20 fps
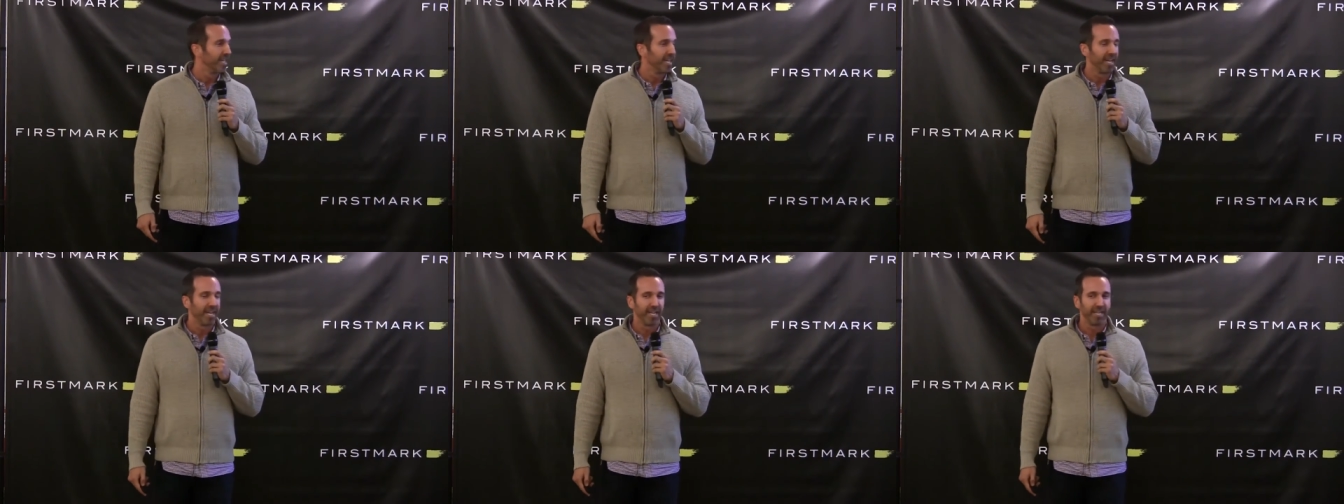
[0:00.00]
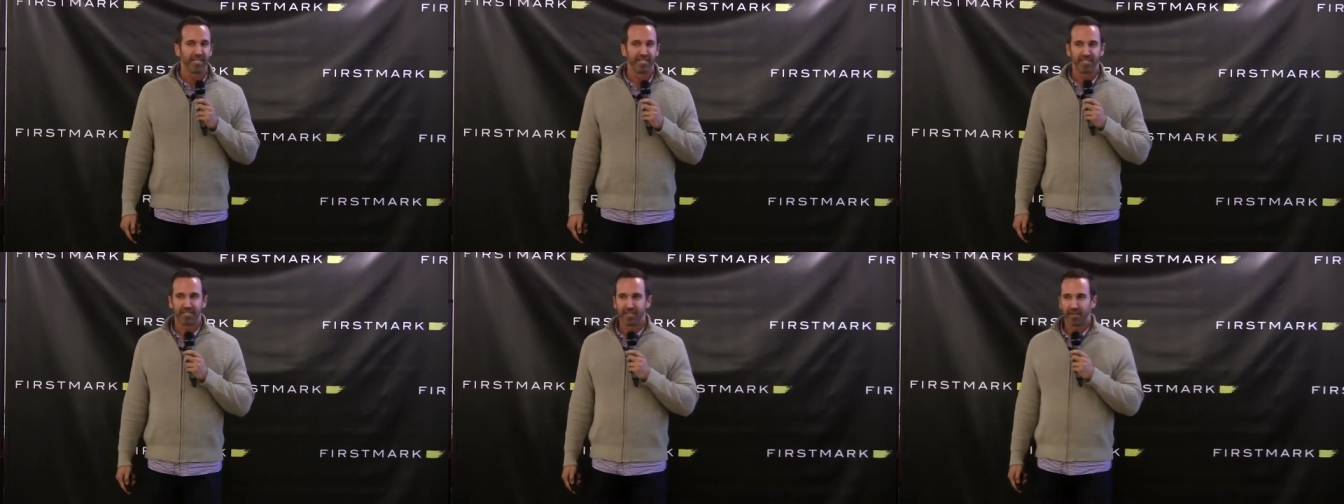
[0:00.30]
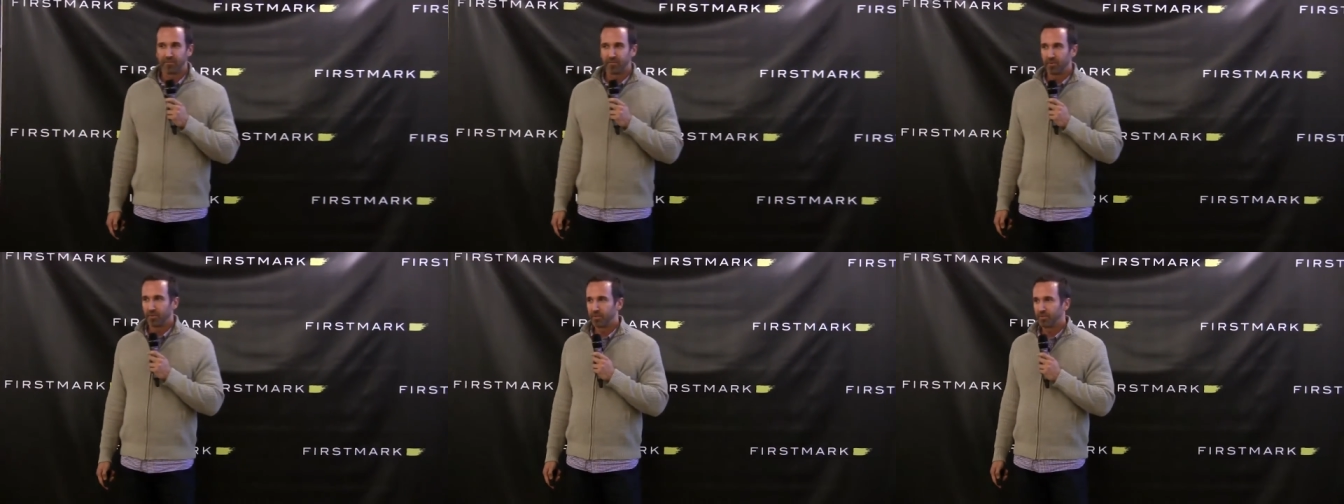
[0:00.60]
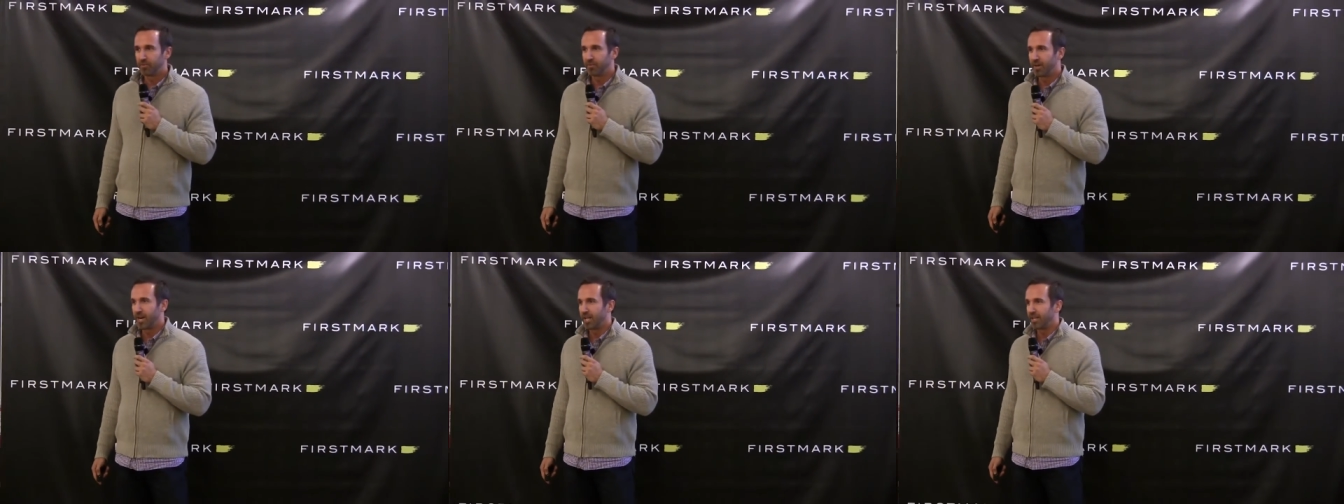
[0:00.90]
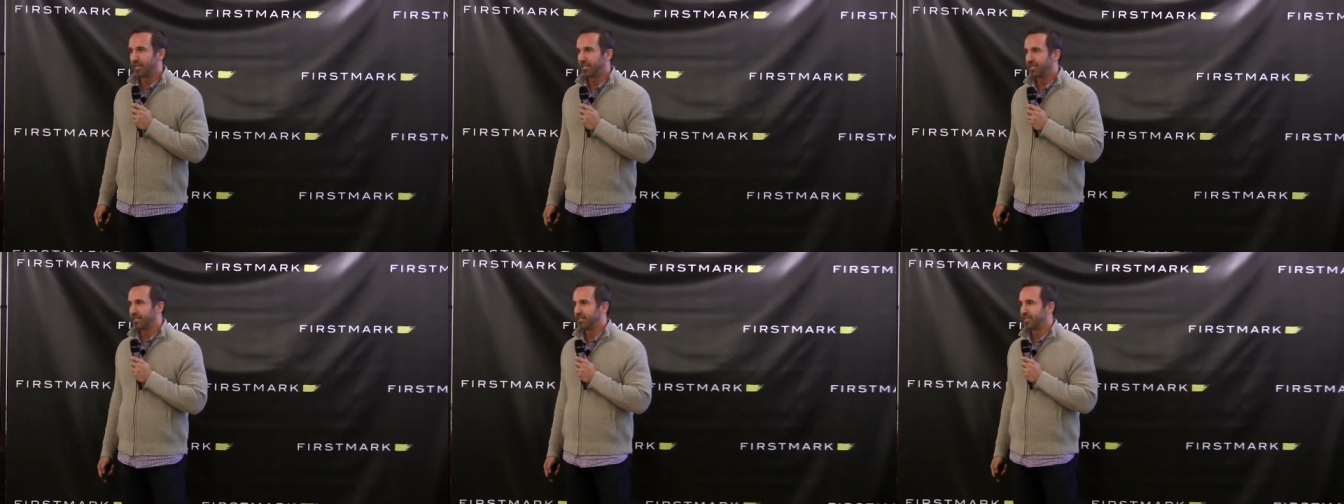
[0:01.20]
uh, is that virtual
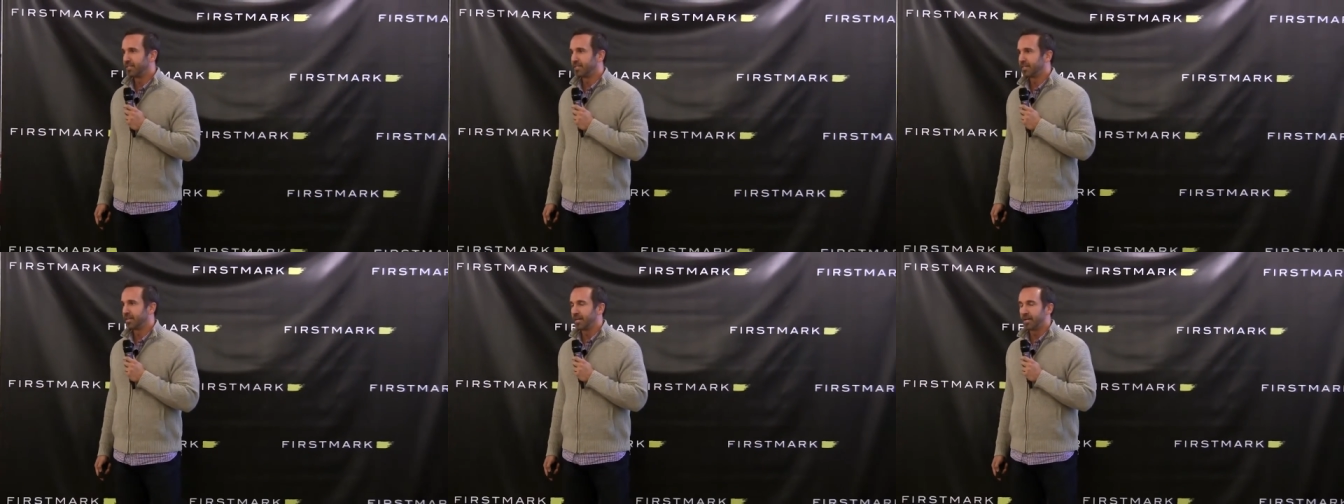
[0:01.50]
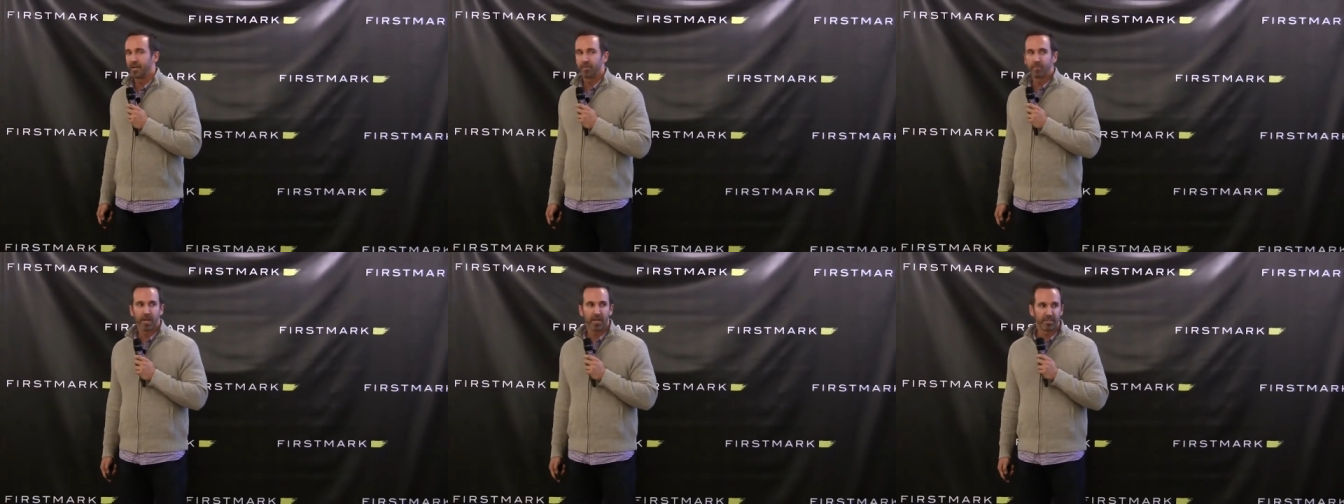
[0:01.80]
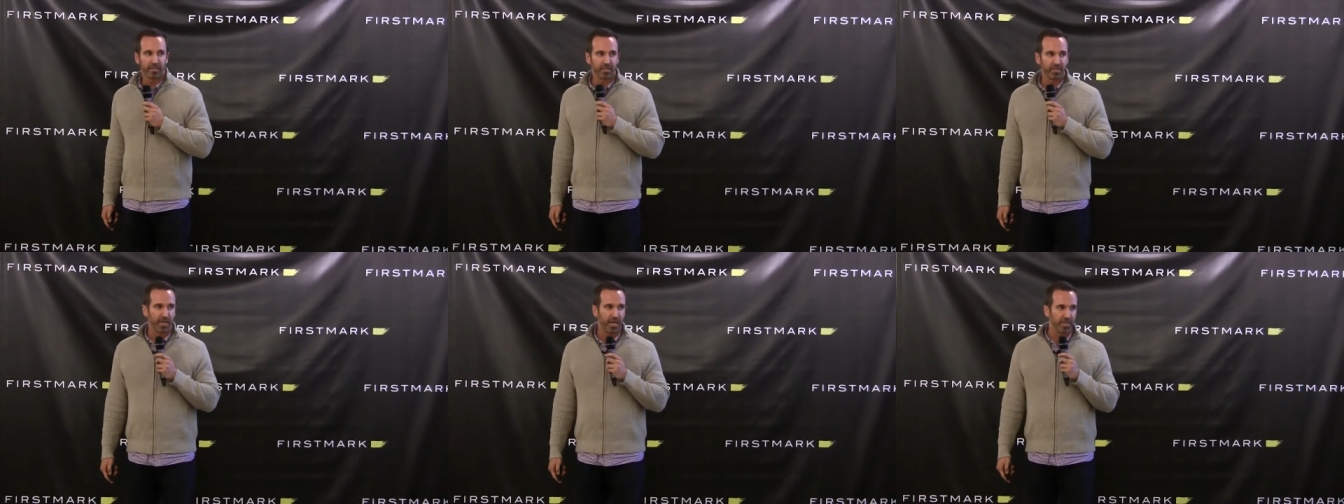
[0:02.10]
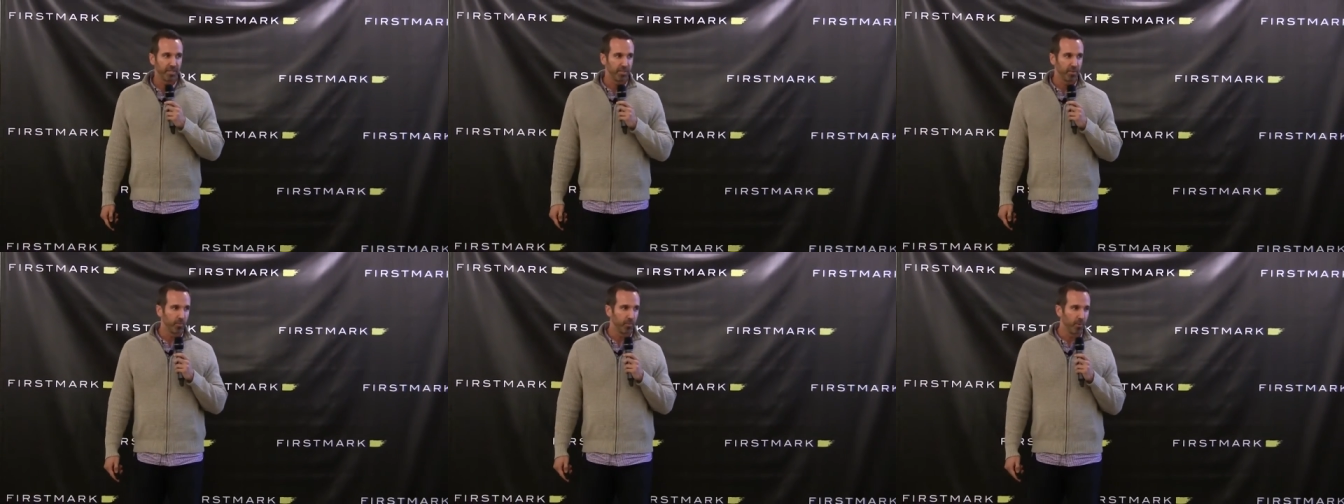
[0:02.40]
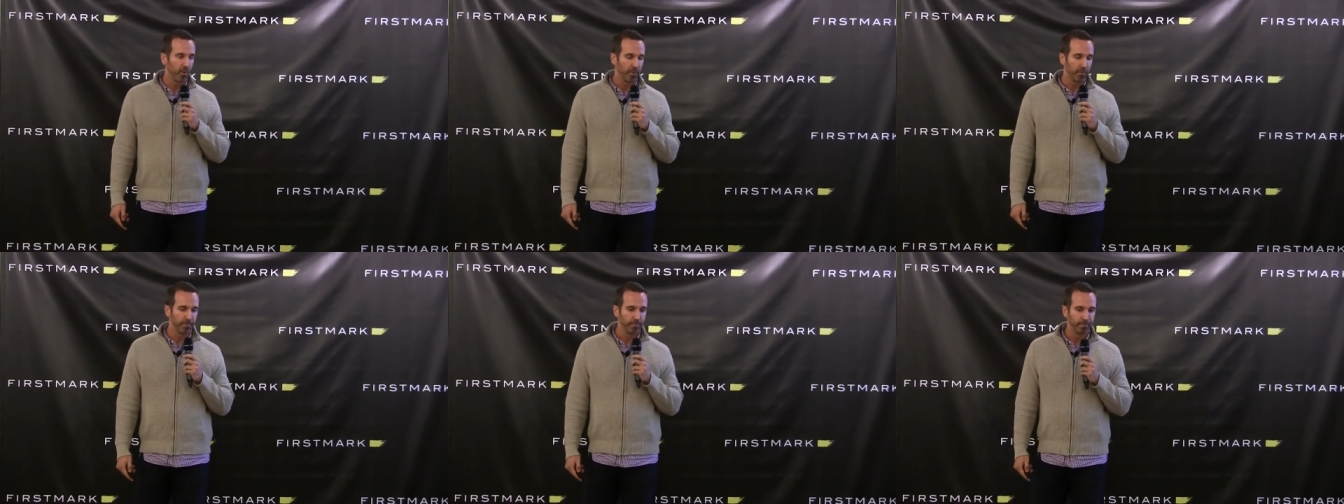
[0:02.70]
reality is uh, about to change the
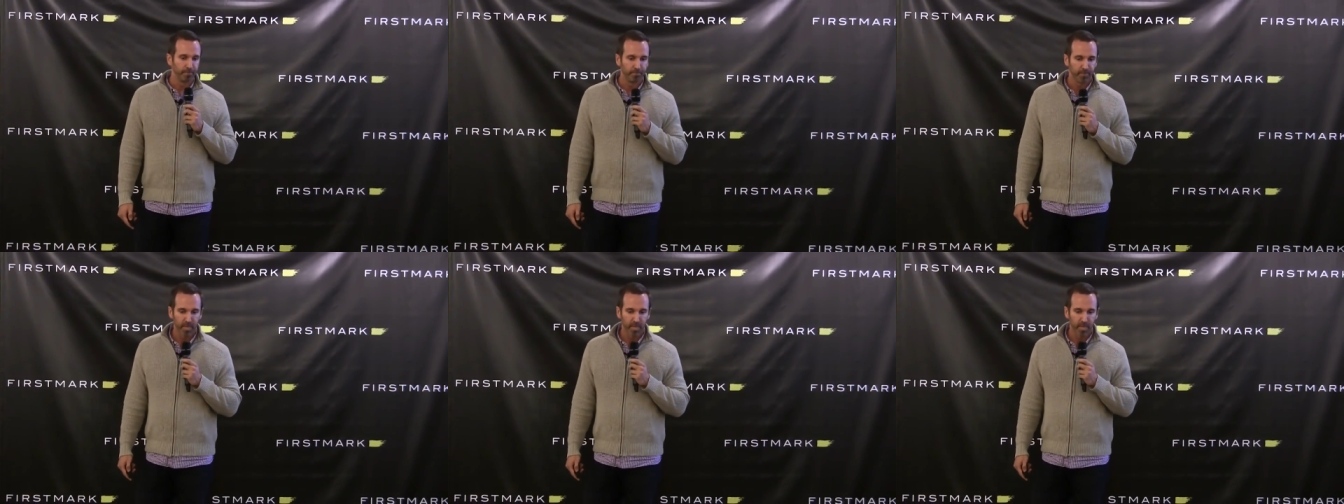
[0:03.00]
world.